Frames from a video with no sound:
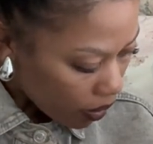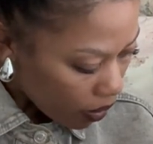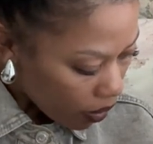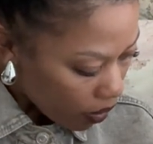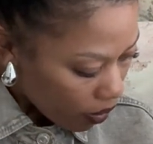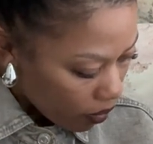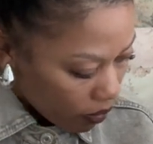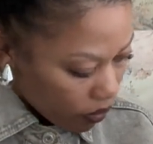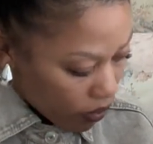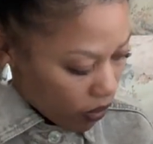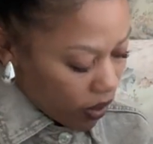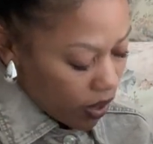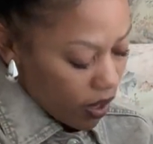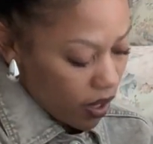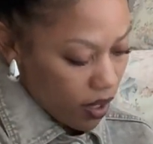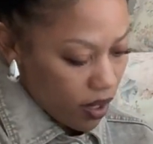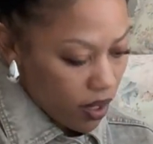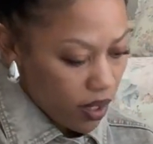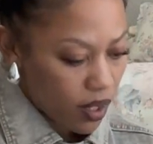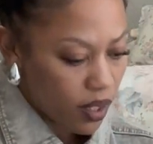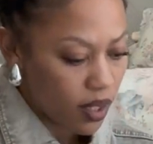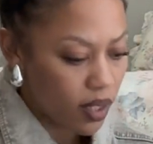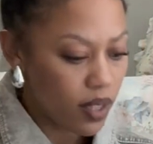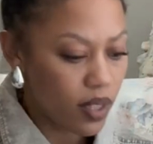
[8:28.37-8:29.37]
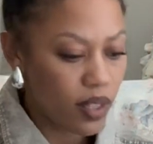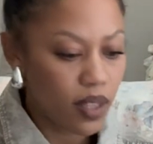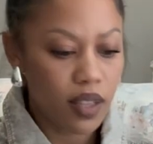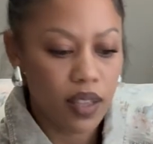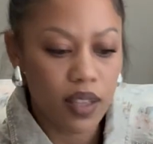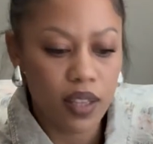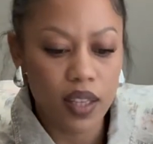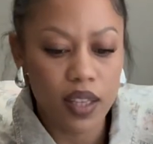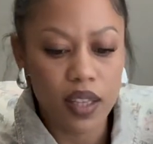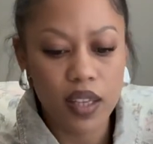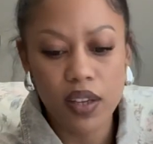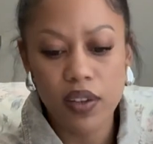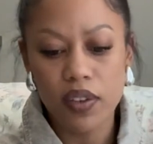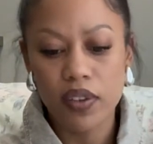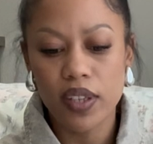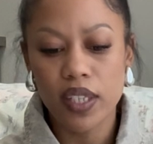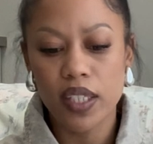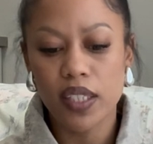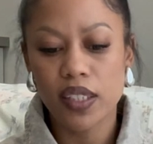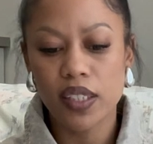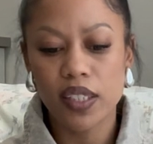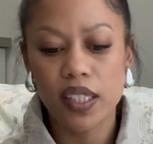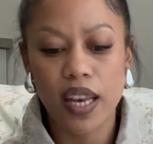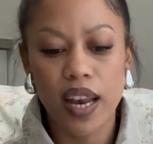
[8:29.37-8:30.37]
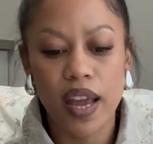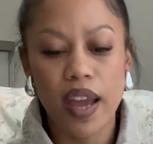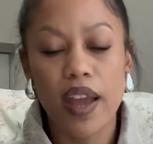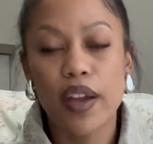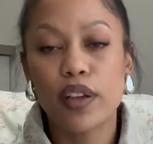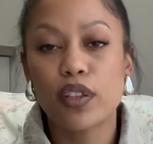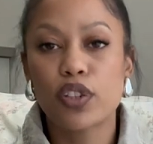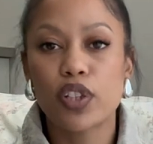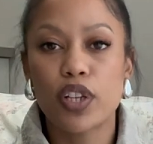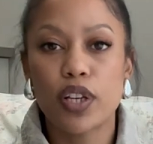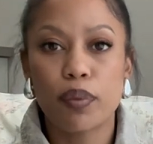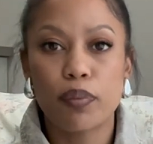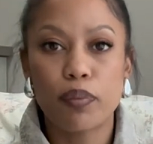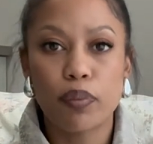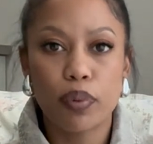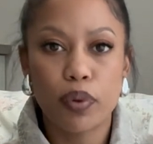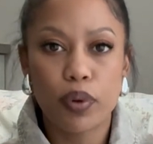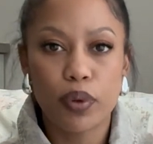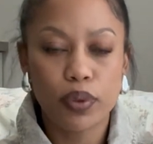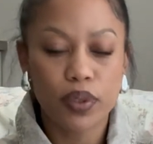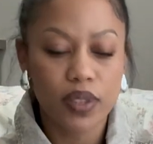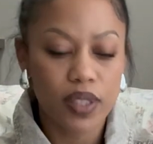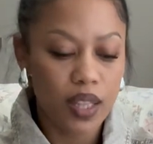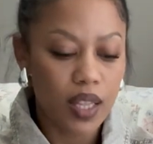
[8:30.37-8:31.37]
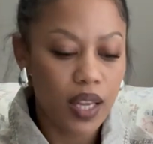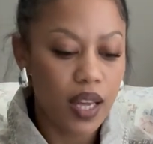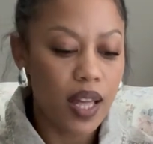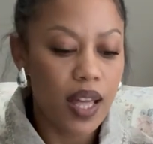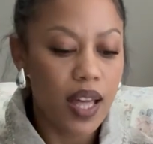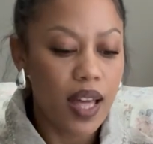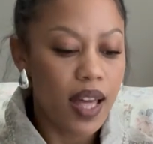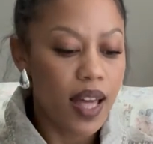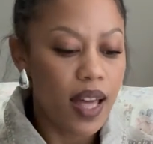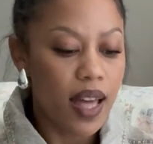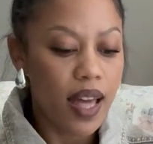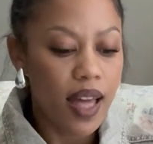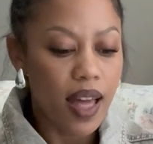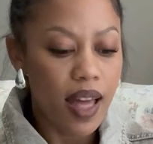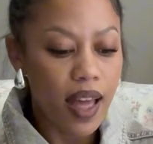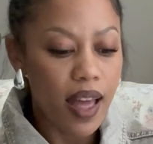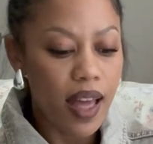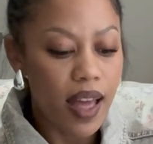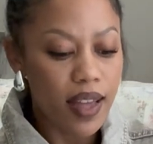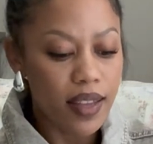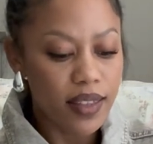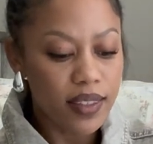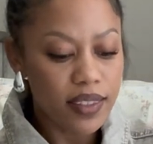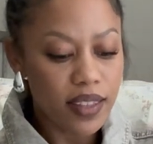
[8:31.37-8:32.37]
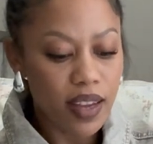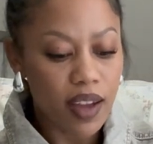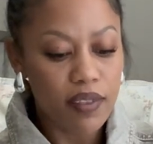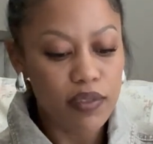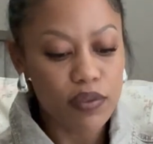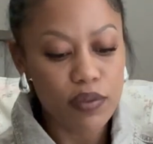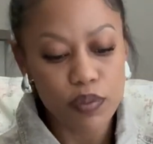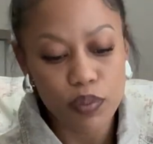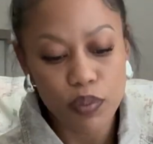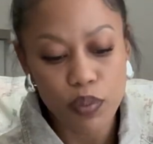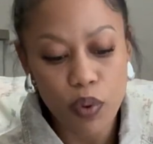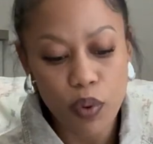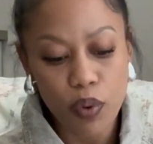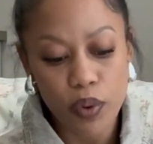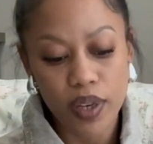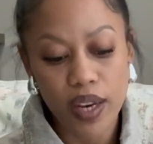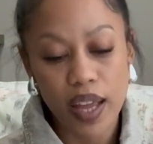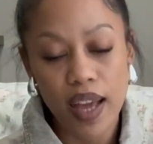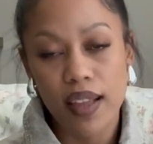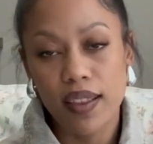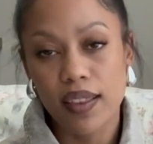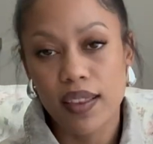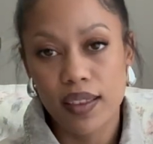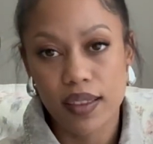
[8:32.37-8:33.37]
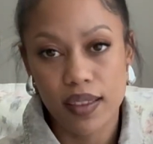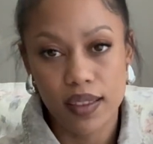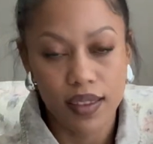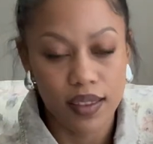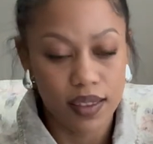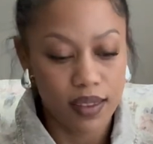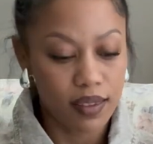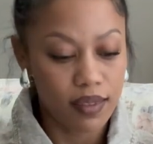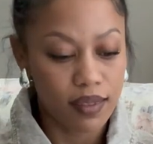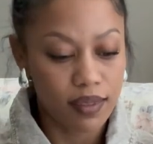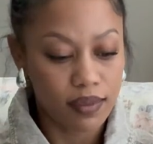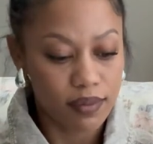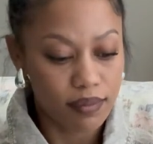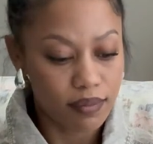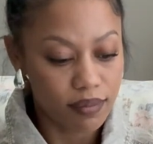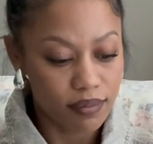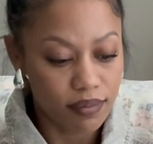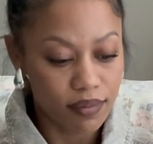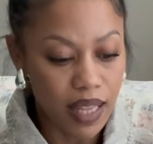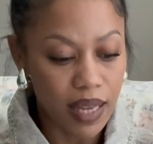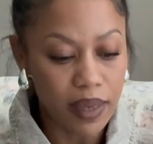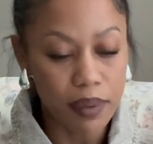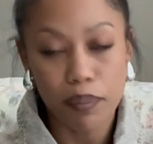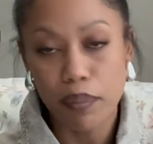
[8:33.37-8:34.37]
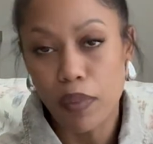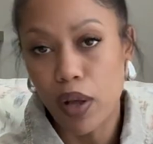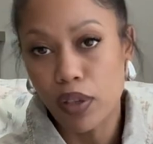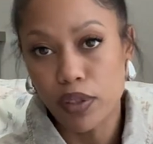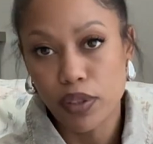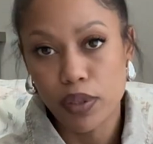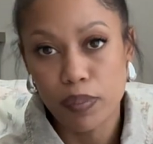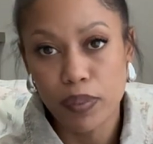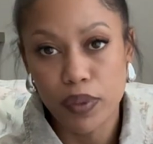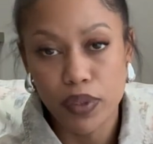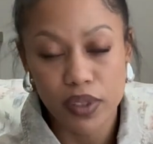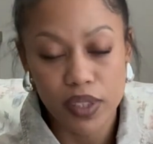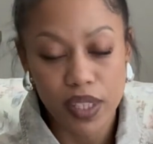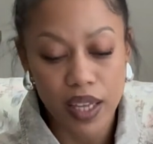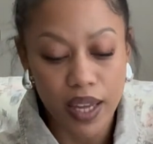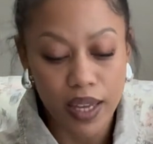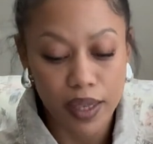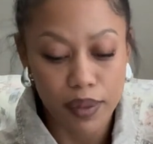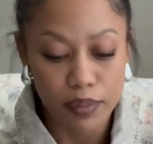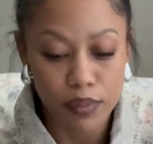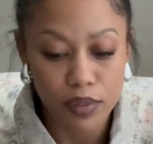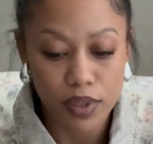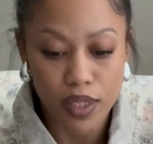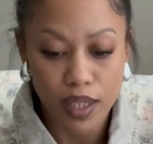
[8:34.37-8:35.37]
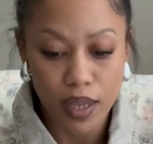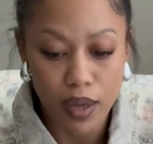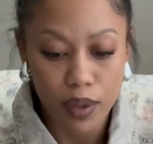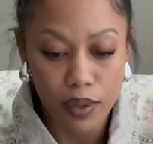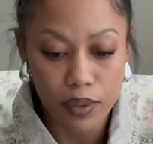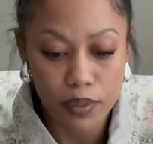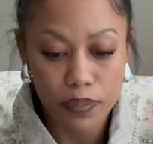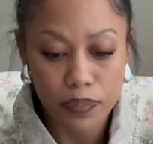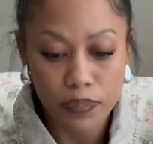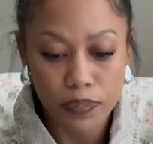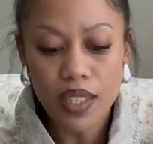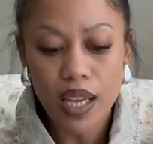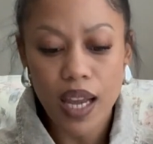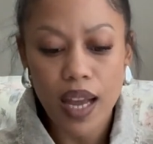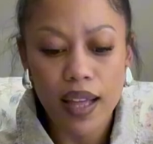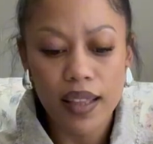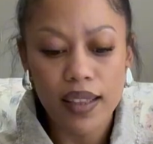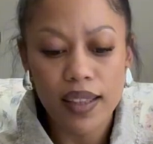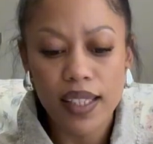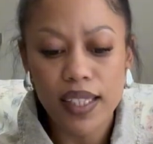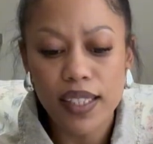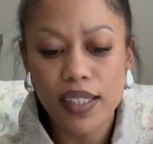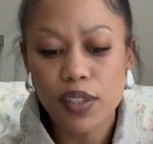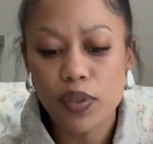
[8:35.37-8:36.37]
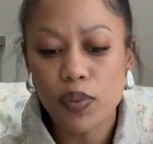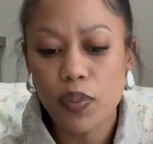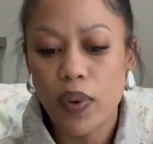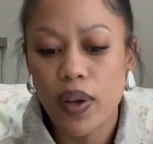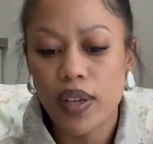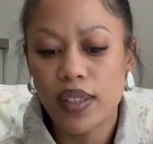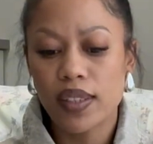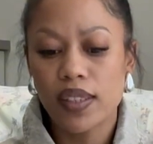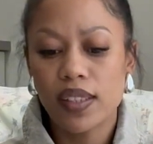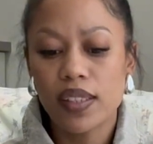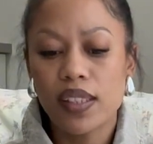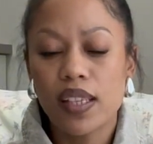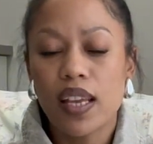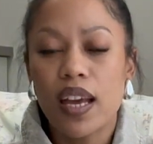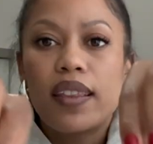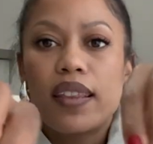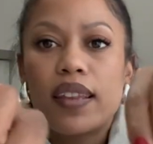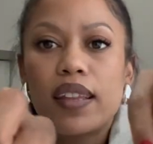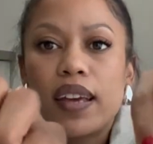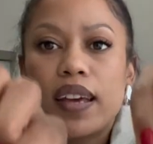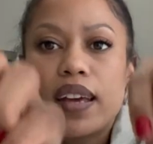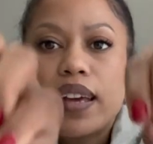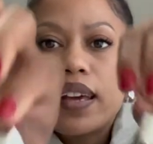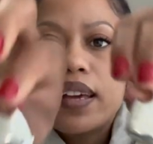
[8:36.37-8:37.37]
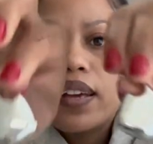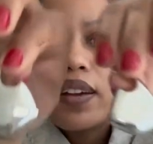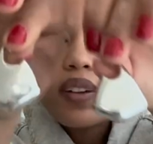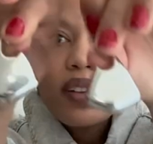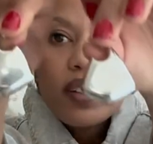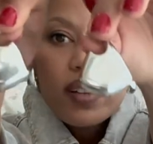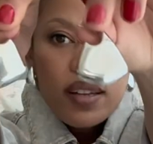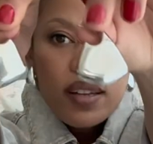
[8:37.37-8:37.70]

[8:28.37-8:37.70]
of earrings that I actually bought and I've worn at like multiple times now are these ones. They're